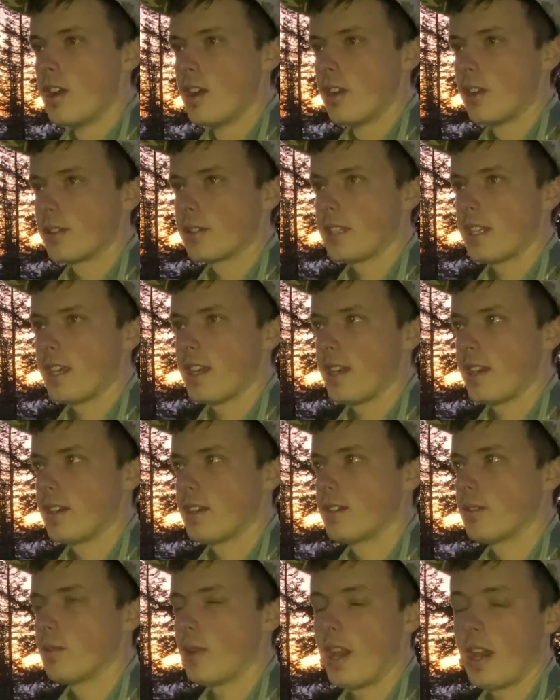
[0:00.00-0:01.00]
Okay,
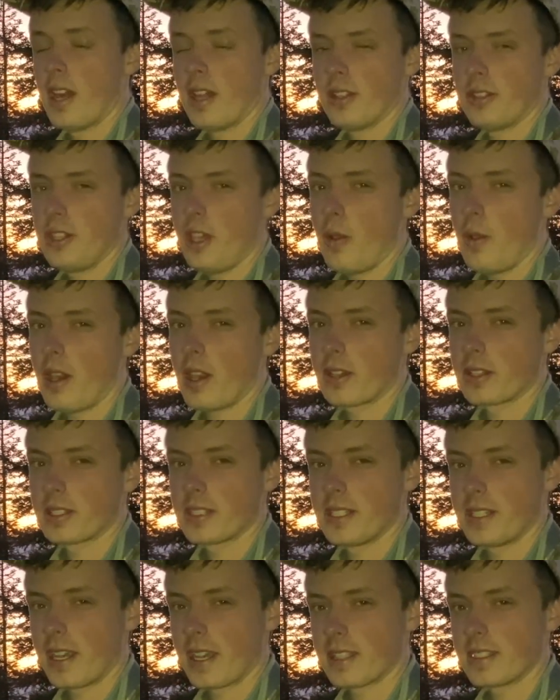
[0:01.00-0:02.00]
well, no elk
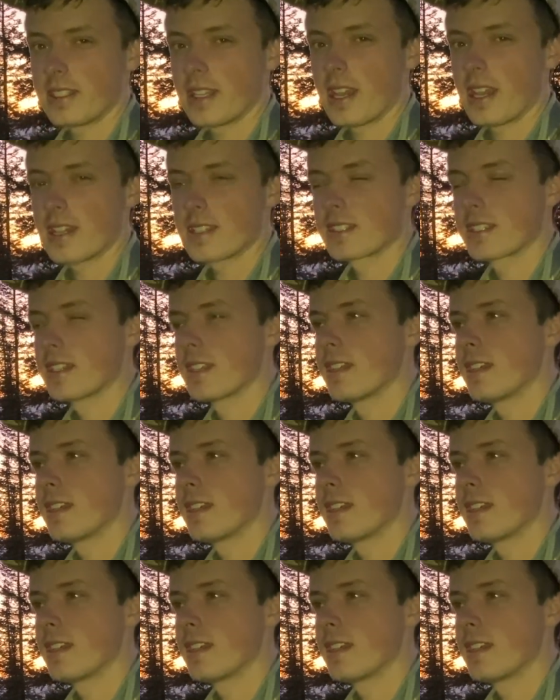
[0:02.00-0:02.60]
tonight, guys.